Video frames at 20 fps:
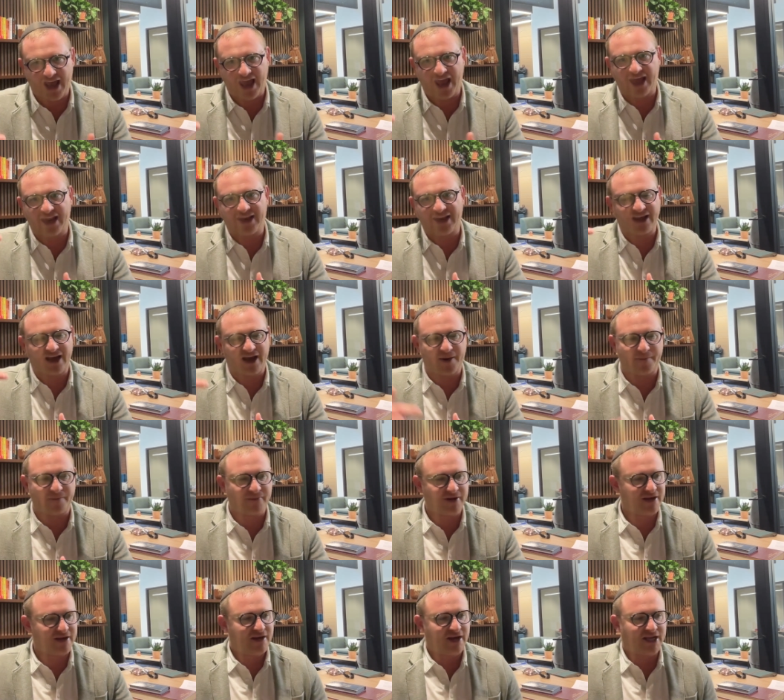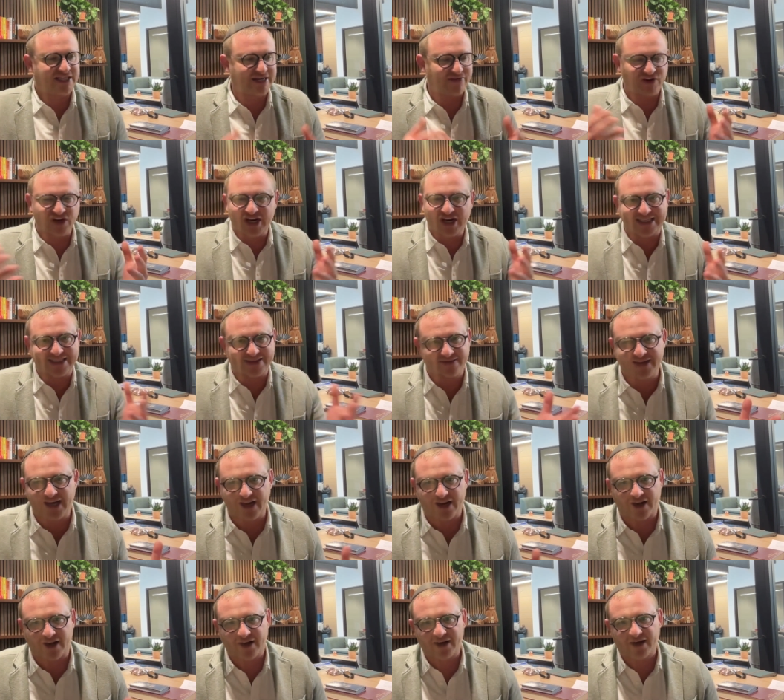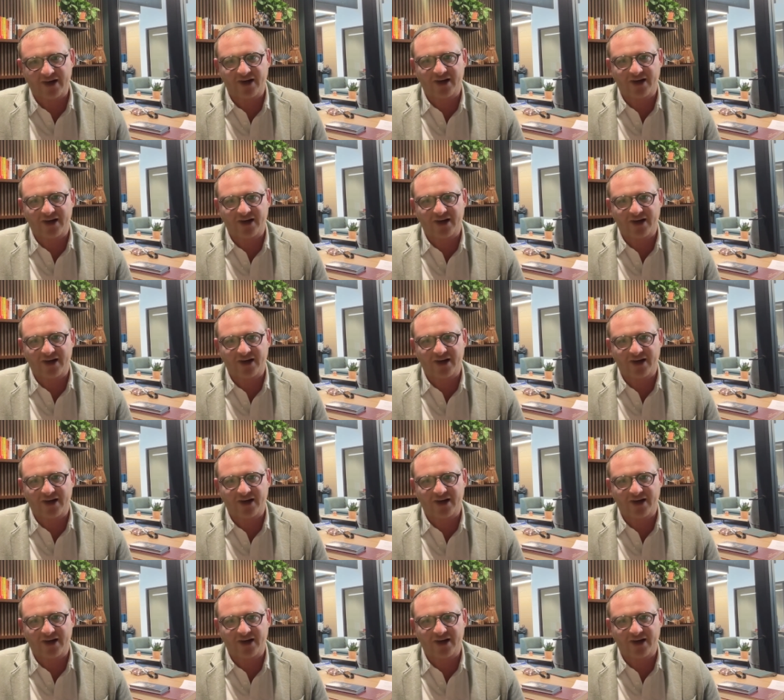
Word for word: And um, it's different cuts of data,